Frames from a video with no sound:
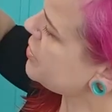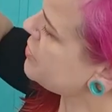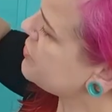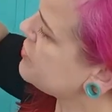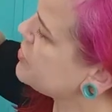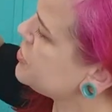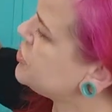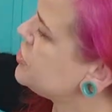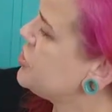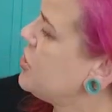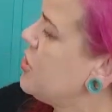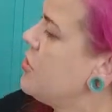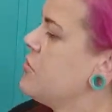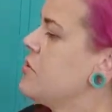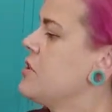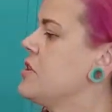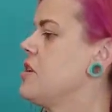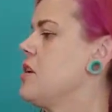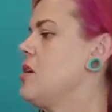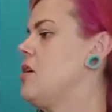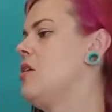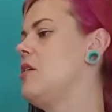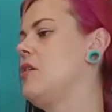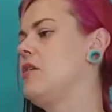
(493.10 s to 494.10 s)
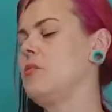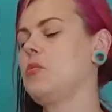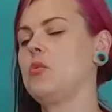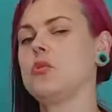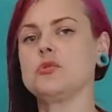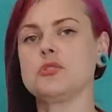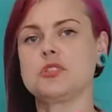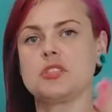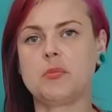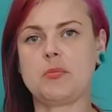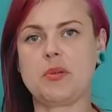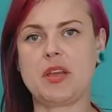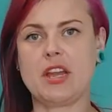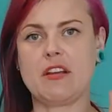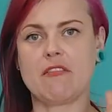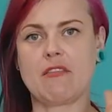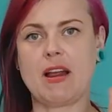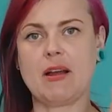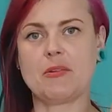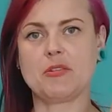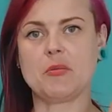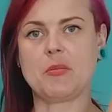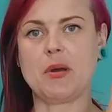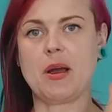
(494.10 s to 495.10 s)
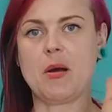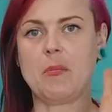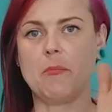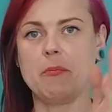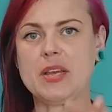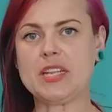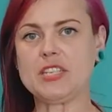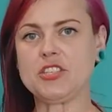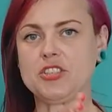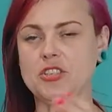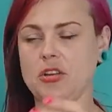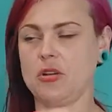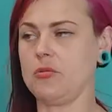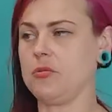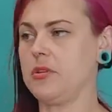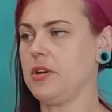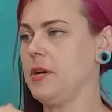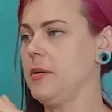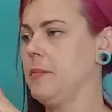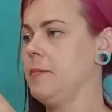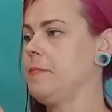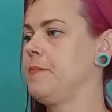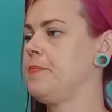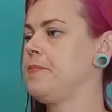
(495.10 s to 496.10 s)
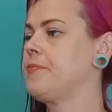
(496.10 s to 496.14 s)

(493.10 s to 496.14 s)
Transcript: the shoulder dart wants to be around about mid-shoulder,